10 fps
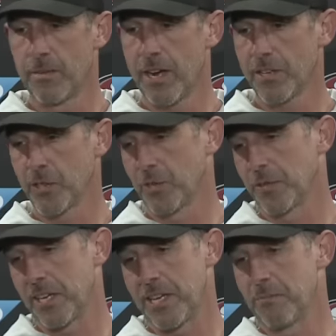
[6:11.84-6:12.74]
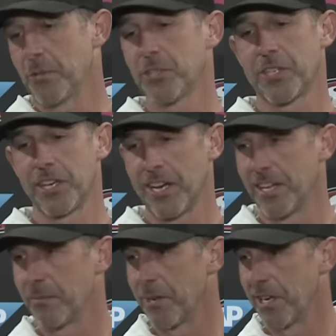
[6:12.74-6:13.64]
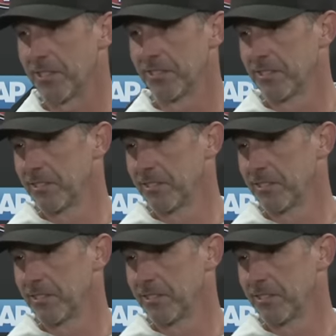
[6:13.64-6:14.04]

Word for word: I also don't think he pushed the guy that bad.